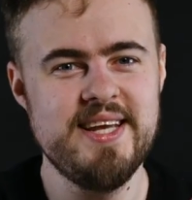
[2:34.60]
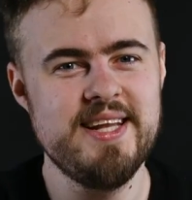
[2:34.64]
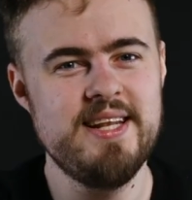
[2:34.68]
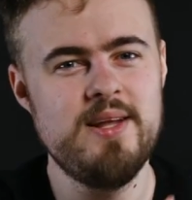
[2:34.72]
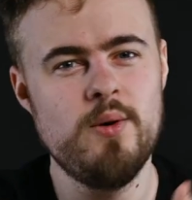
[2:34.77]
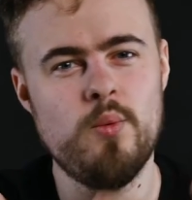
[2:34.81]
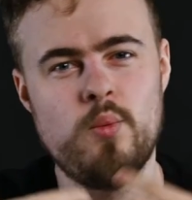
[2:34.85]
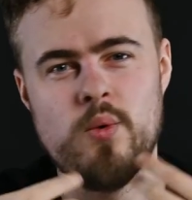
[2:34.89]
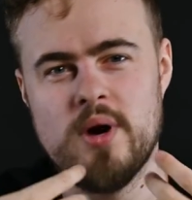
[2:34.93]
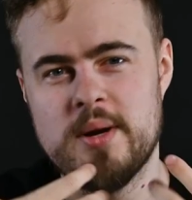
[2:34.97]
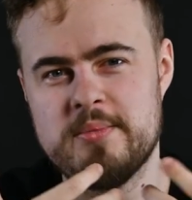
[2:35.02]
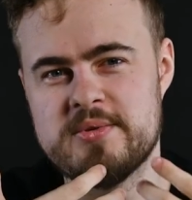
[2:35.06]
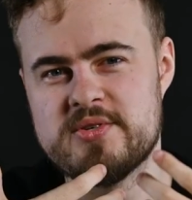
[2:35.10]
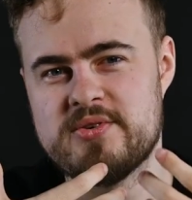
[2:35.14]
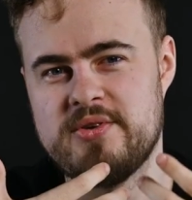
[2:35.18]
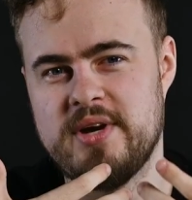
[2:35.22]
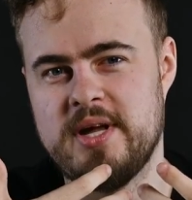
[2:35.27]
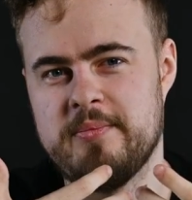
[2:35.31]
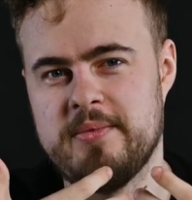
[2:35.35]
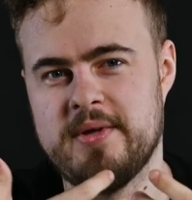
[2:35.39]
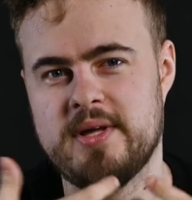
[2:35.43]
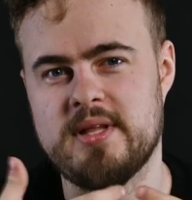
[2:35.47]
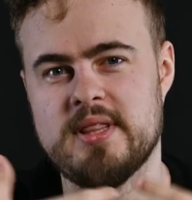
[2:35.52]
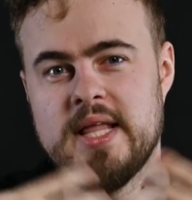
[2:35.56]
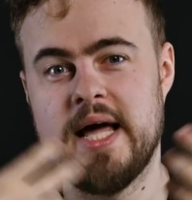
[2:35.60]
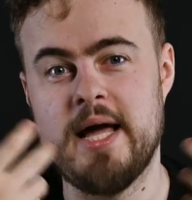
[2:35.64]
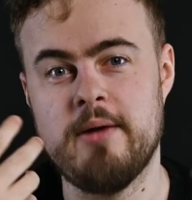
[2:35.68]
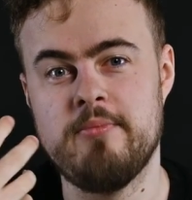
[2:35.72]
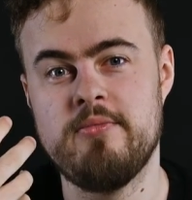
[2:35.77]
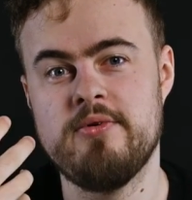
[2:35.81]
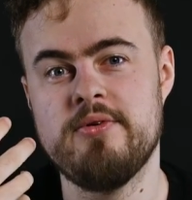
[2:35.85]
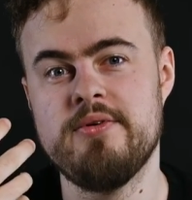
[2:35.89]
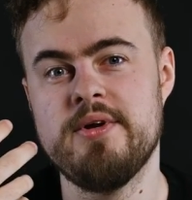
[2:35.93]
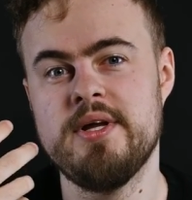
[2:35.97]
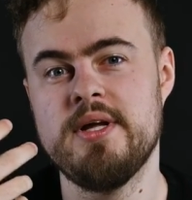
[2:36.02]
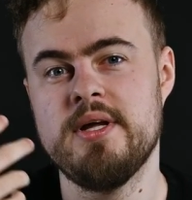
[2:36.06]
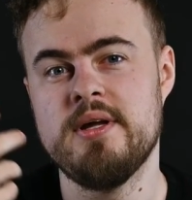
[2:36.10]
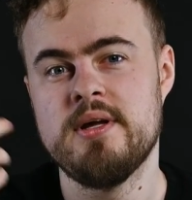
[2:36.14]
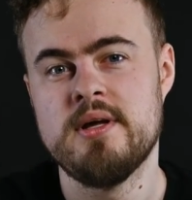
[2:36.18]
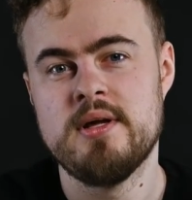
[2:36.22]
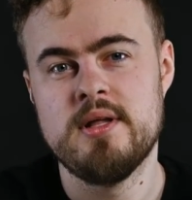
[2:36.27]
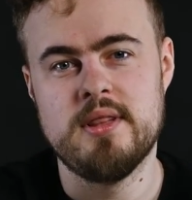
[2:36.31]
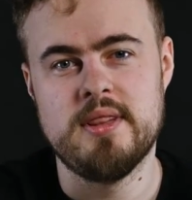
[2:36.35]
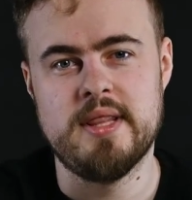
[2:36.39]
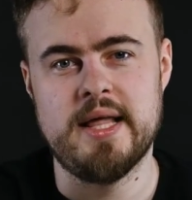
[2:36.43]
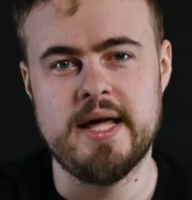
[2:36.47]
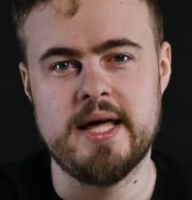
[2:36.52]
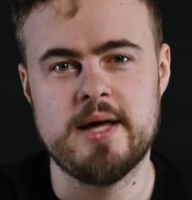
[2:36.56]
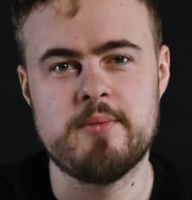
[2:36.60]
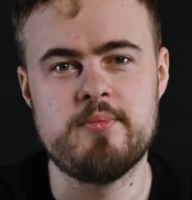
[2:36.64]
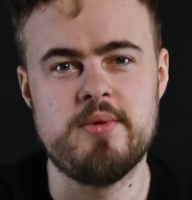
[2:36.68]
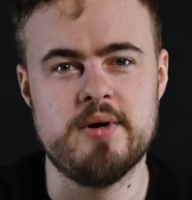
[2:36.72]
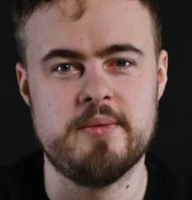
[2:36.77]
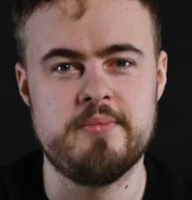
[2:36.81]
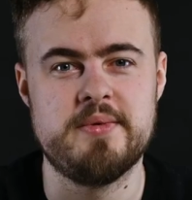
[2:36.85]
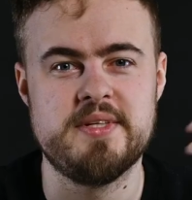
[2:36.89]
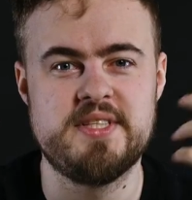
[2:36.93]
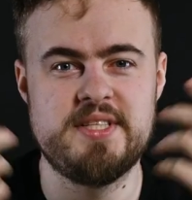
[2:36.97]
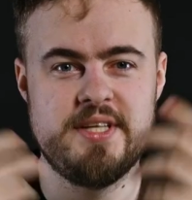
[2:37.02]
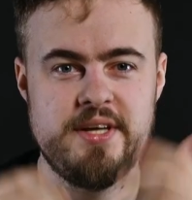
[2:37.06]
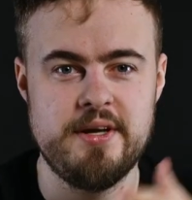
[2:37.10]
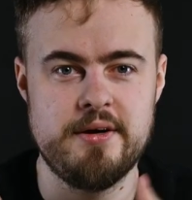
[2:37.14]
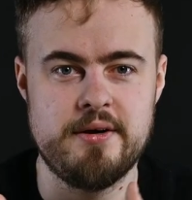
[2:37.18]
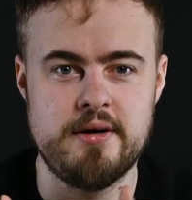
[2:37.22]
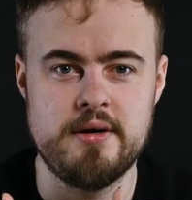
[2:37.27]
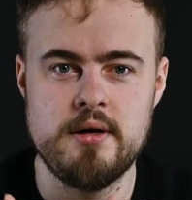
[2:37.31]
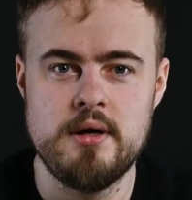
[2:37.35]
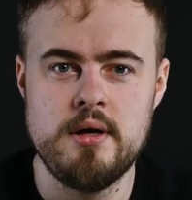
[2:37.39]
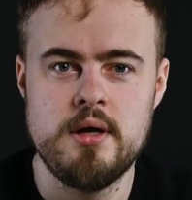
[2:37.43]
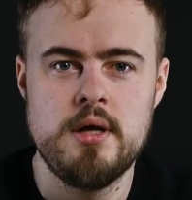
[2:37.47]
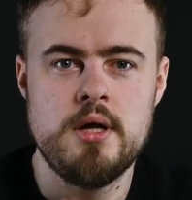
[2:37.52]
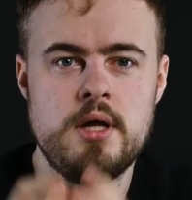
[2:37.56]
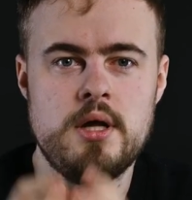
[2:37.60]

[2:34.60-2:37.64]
need a web scraping library like Puppeteer.